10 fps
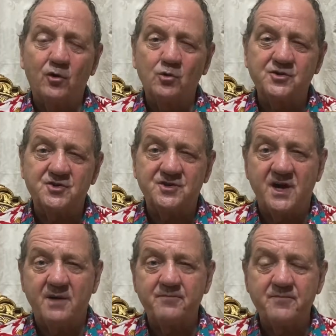course
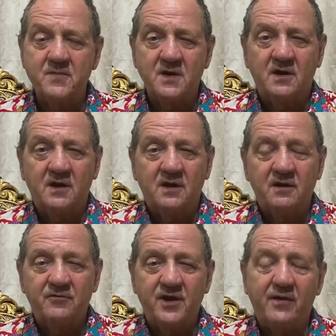
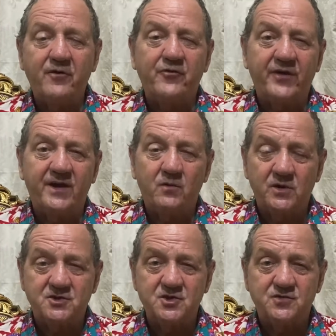the other thing
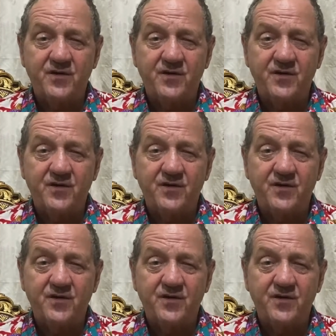which is